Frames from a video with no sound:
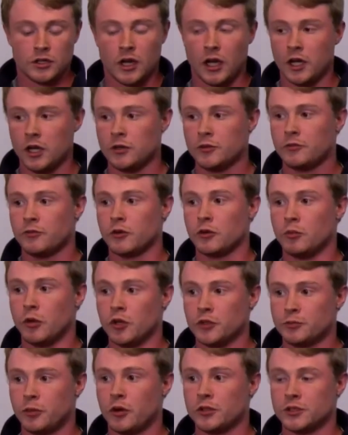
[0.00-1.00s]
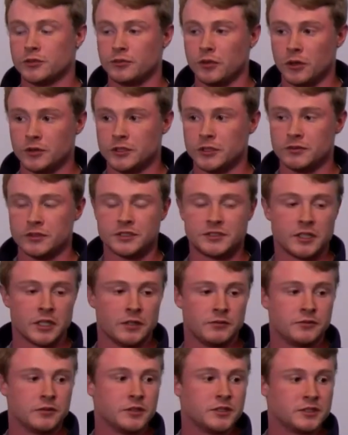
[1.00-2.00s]
Iron, for the most part, is a relatively
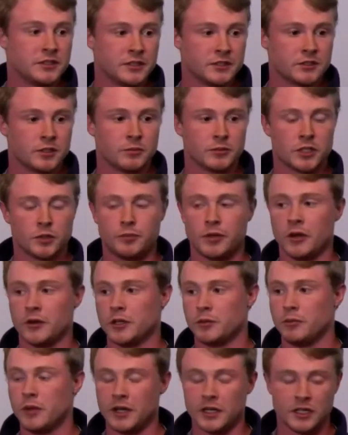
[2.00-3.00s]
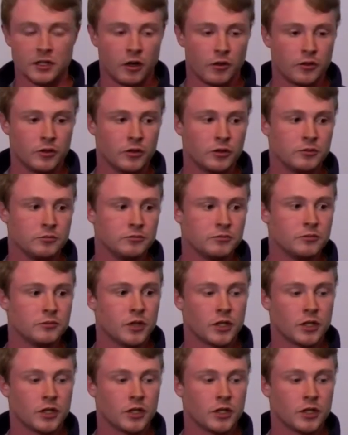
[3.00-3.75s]
safe system compared to many other,